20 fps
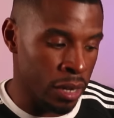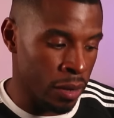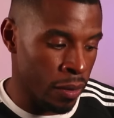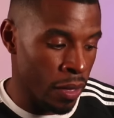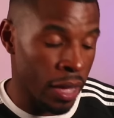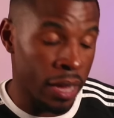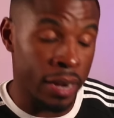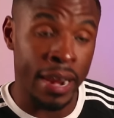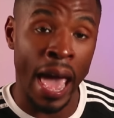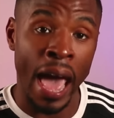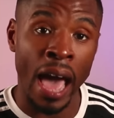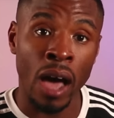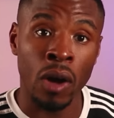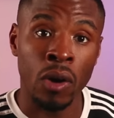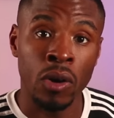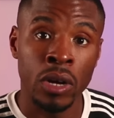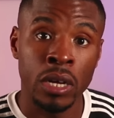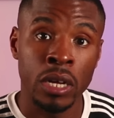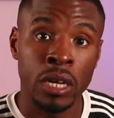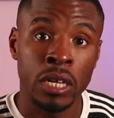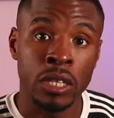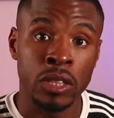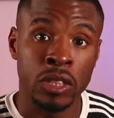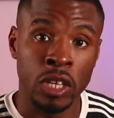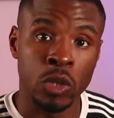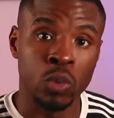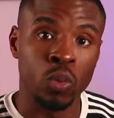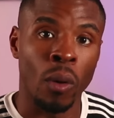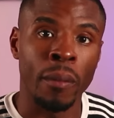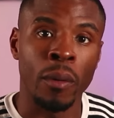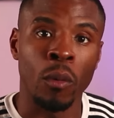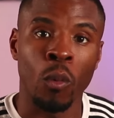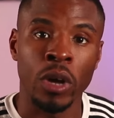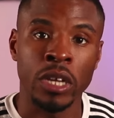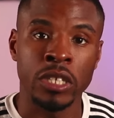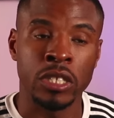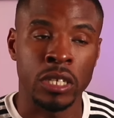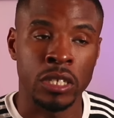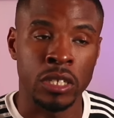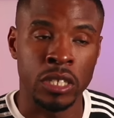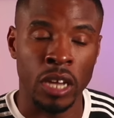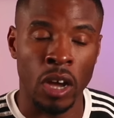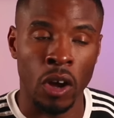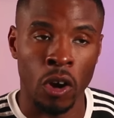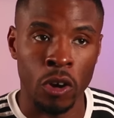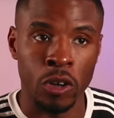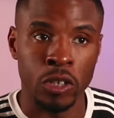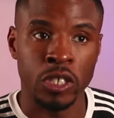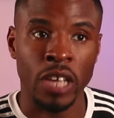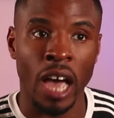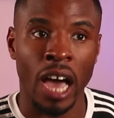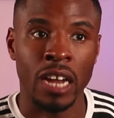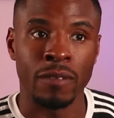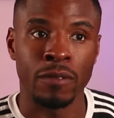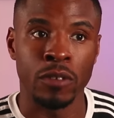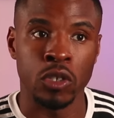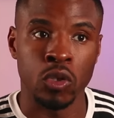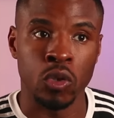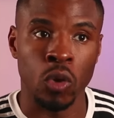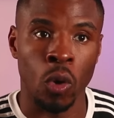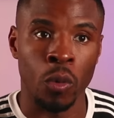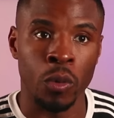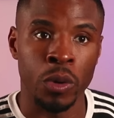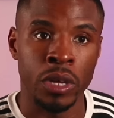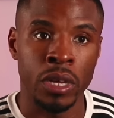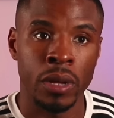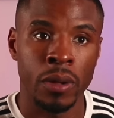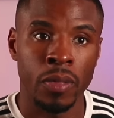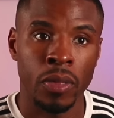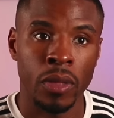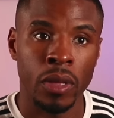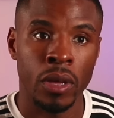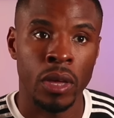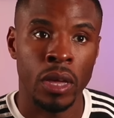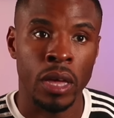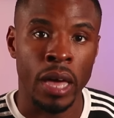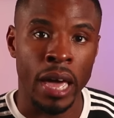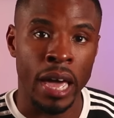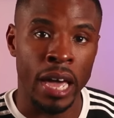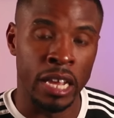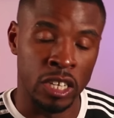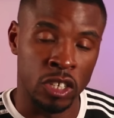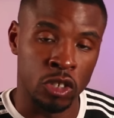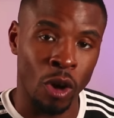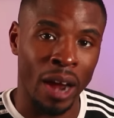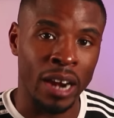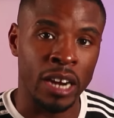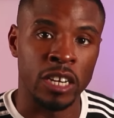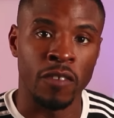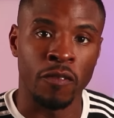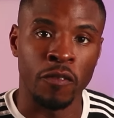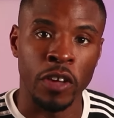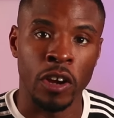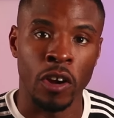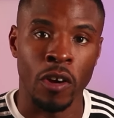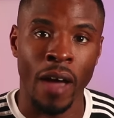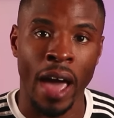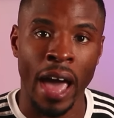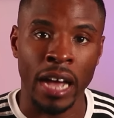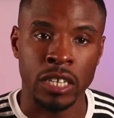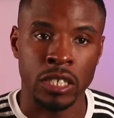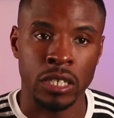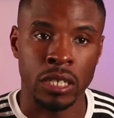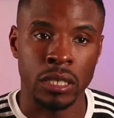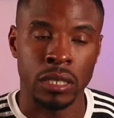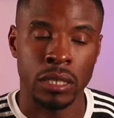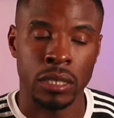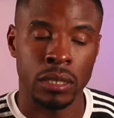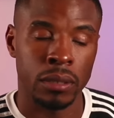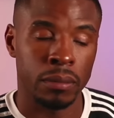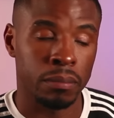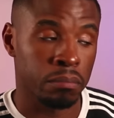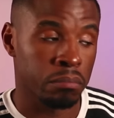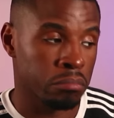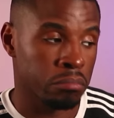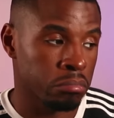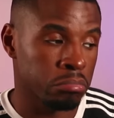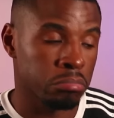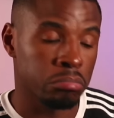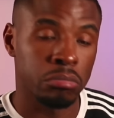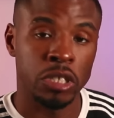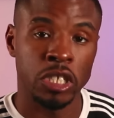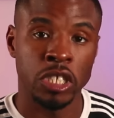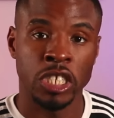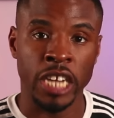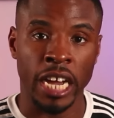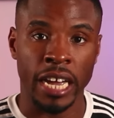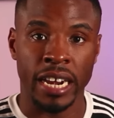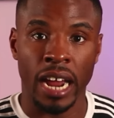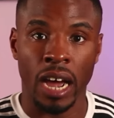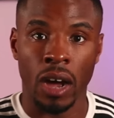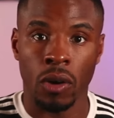And now this woman wants to tell her side of the story and try to defend her actions. Check it out.